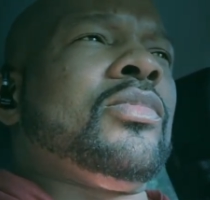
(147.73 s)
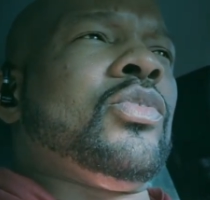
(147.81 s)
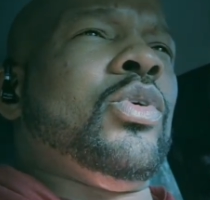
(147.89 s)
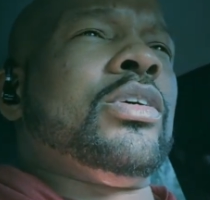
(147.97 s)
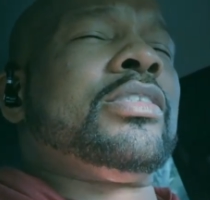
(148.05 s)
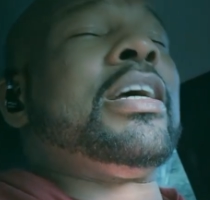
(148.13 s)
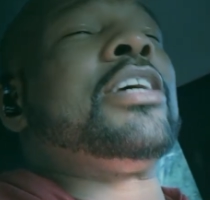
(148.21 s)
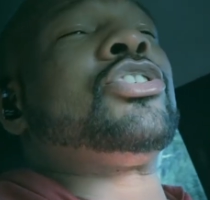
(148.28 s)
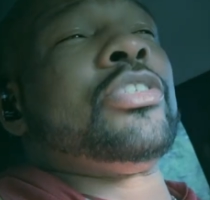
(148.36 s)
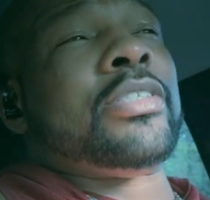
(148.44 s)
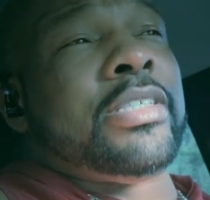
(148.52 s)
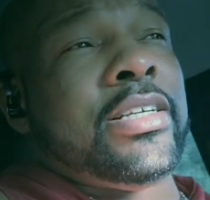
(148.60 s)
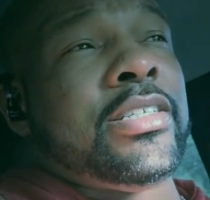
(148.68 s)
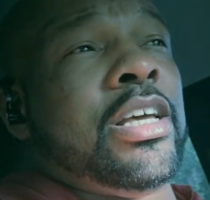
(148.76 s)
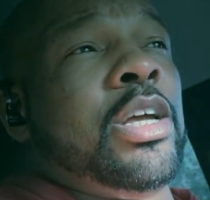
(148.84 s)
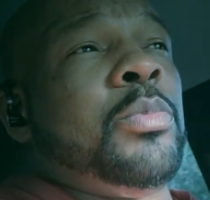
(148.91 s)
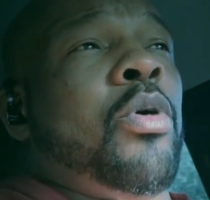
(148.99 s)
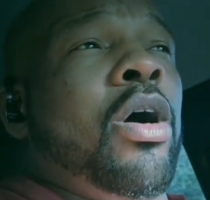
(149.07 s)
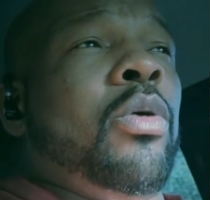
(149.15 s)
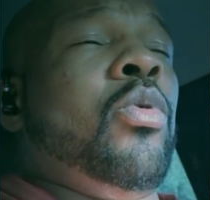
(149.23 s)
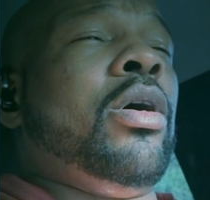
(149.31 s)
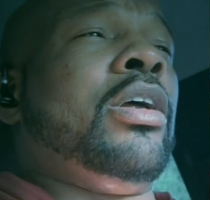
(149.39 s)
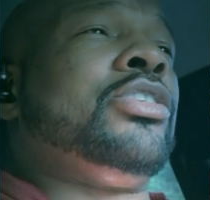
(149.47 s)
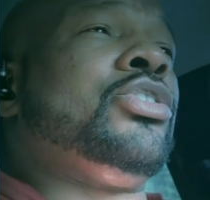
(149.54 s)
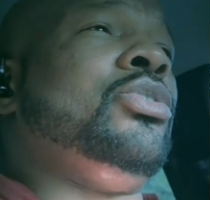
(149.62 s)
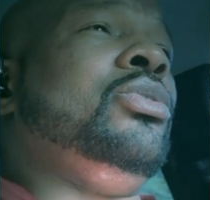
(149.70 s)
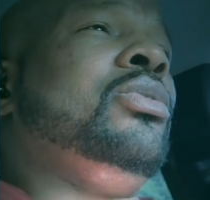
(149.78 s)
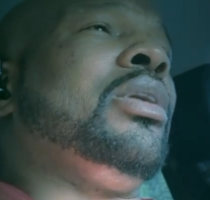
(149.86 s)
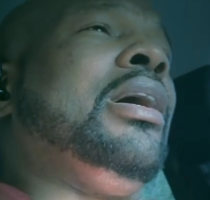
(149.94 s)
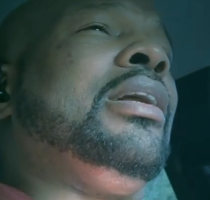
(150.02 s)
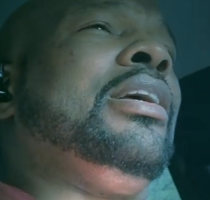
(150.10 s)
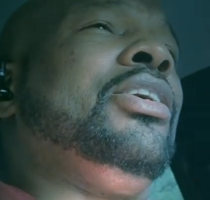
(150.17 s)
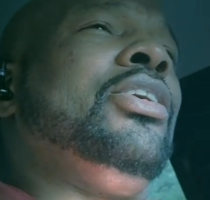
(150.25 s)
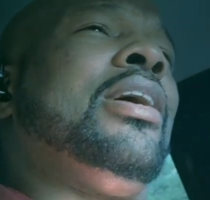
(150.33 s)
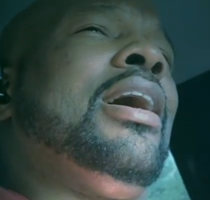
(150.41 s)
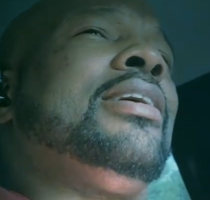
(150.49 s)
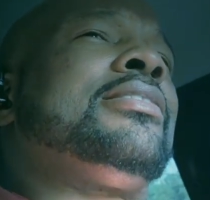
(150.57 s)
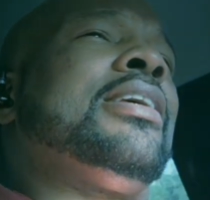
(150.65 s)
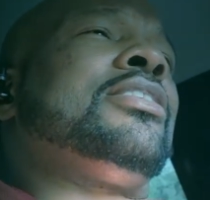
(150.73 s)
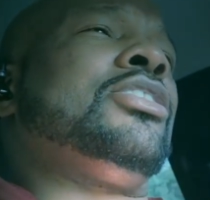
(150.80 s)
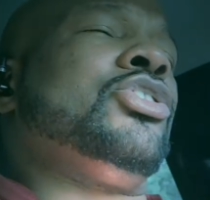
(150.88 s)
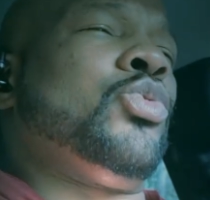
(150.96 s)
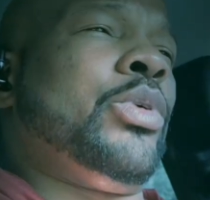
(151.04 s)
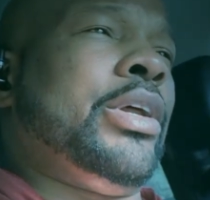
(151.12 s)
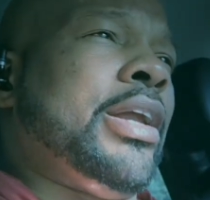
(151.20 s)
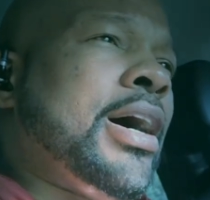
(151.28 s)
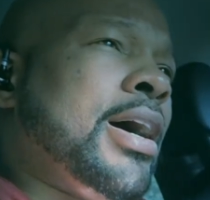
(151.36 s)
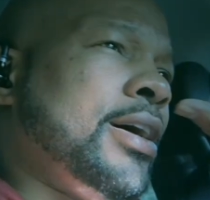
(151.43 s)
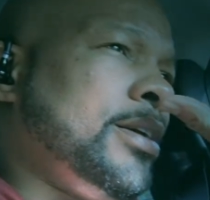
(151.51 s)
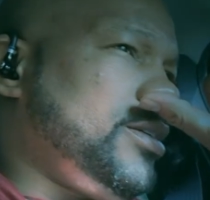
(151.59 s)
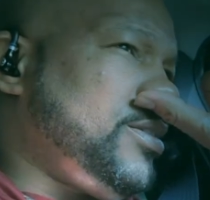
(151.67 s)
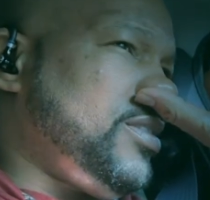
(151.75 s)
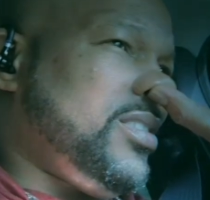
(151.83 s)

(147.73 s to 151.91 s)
well, Section 16, Part 1 and 2, and then you got Section 29.